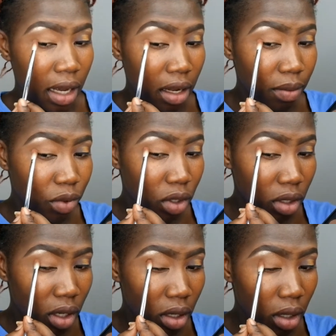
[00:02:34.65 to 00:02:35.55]
and I'm
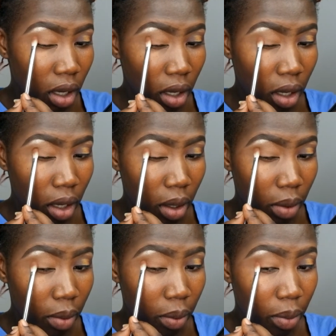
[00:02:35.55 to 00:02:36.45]
just gonna like
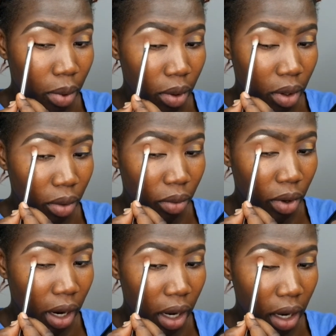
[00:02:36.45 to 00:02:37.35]
put it
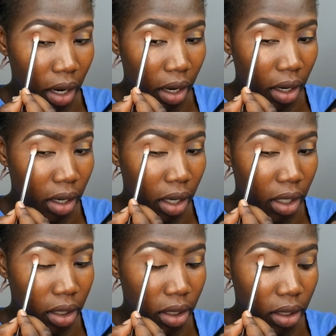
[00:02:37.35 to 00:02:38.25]
right here,
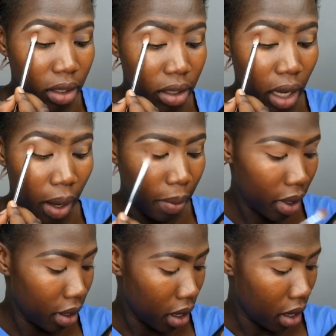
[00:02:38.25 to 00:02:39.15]
just dab
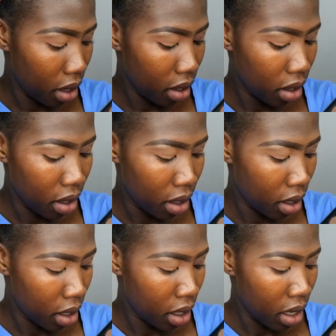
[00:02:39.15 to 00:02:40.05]
it here
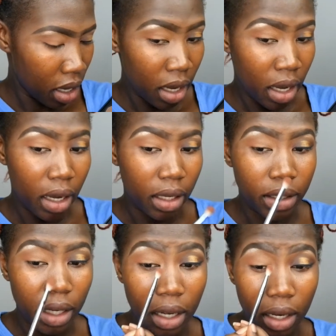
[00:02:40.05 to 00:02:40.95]

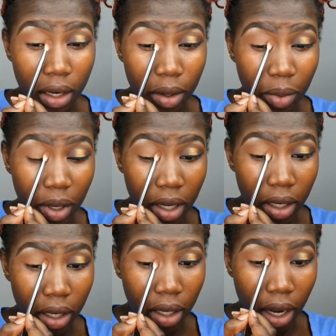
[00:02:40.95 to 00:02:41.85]
and take a little bit
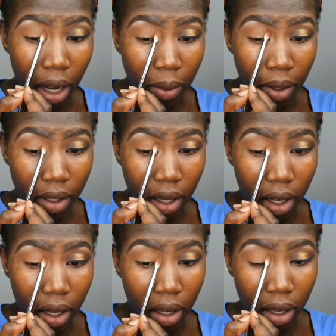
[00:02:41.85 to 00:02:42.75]
and then dab it
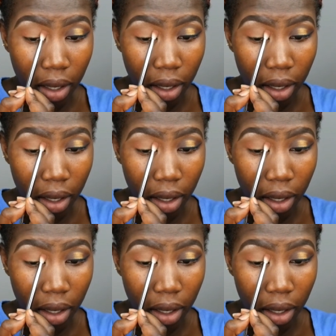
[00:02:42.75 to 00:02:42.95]
here.